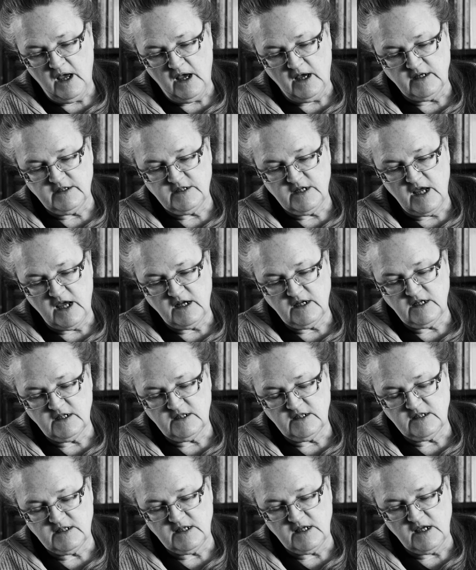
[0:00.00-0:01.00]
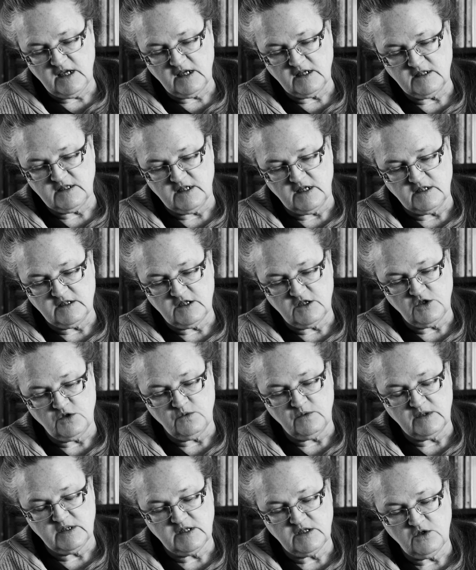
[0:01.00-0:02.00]
a tendency exists
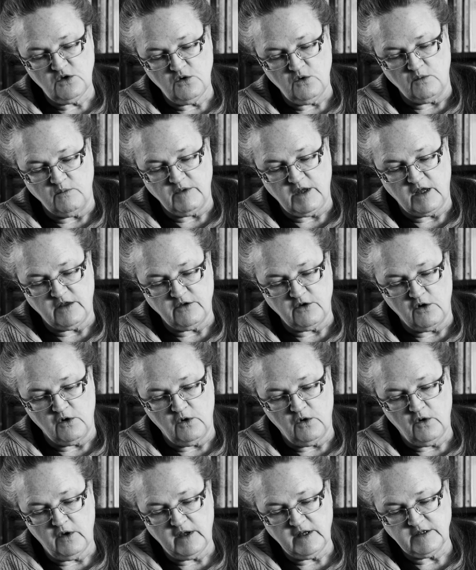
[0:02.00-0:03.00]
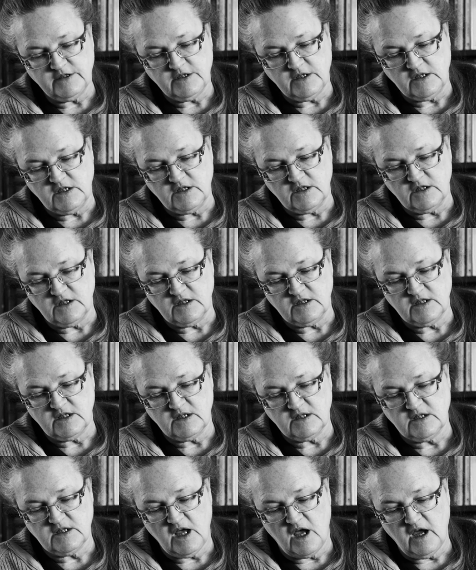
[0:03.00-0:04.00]
to assume that their loyalty to the
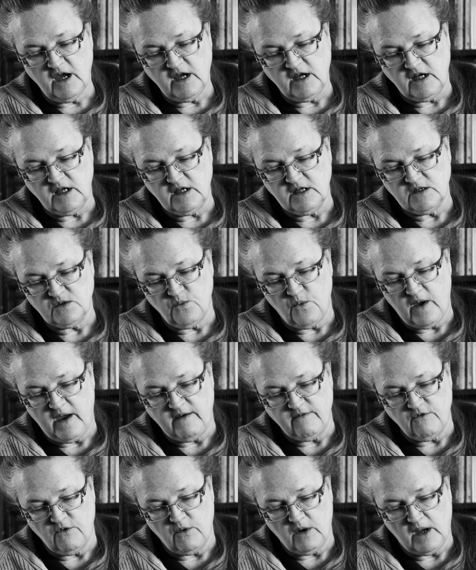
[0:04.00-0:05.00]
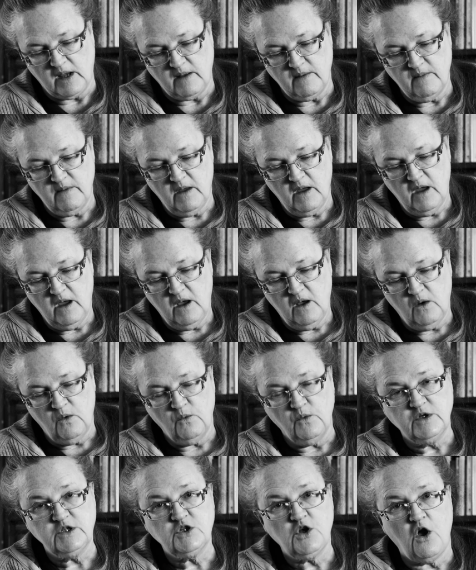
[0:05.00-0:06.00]
society is wavering,
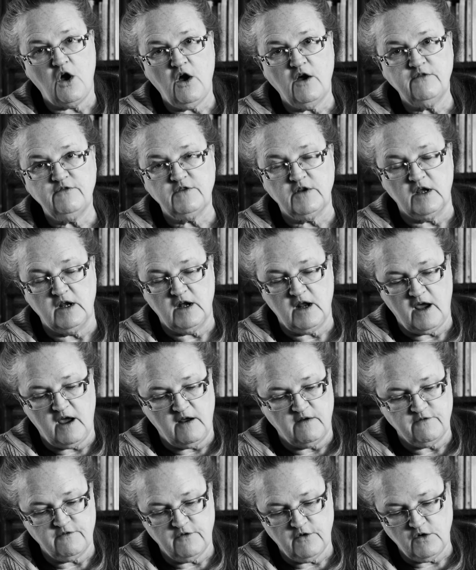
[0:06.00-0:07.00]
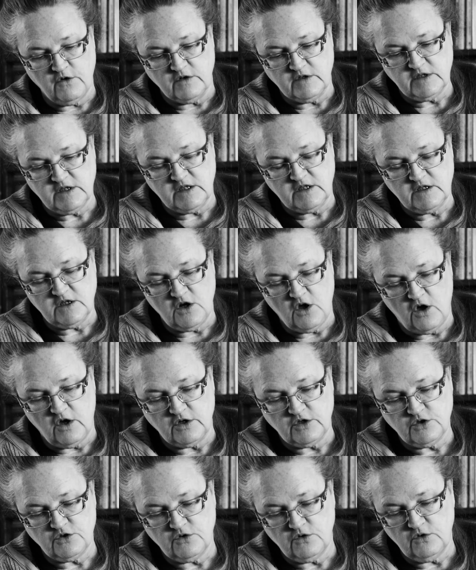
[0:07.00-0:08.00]
which often at first is
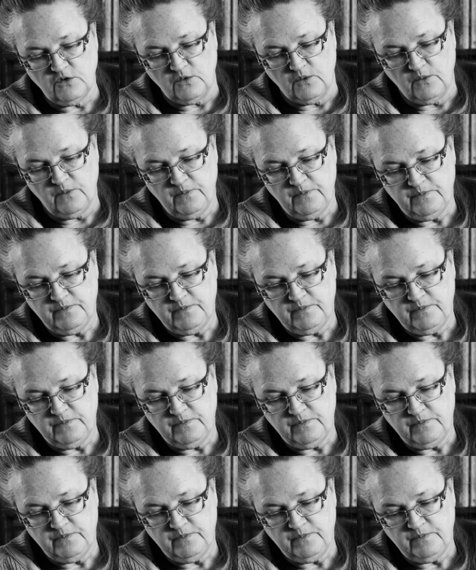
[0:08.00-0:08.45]
not true.